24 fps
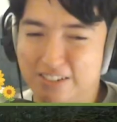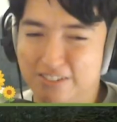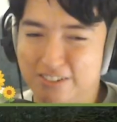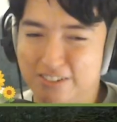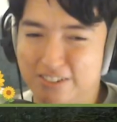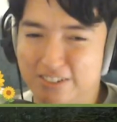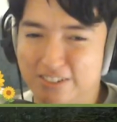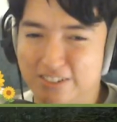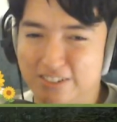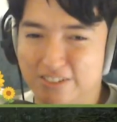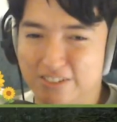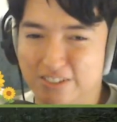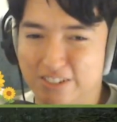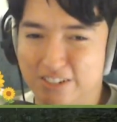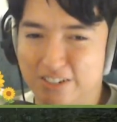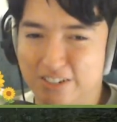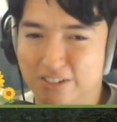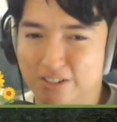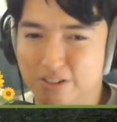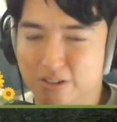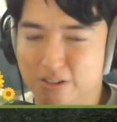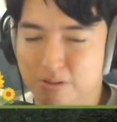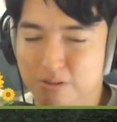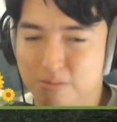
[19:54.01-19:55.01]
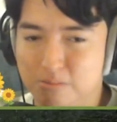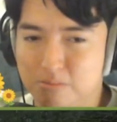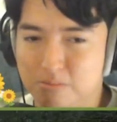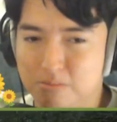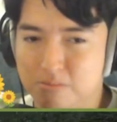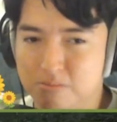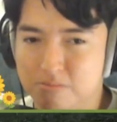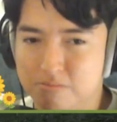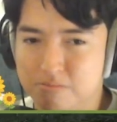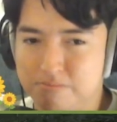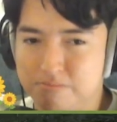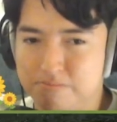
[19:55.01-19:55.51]
still here.
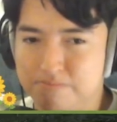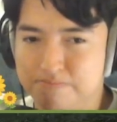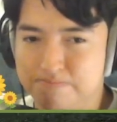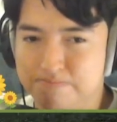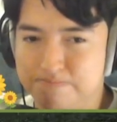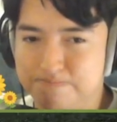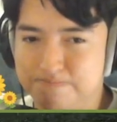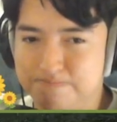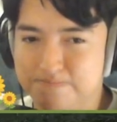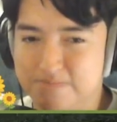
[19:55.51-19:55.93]
No,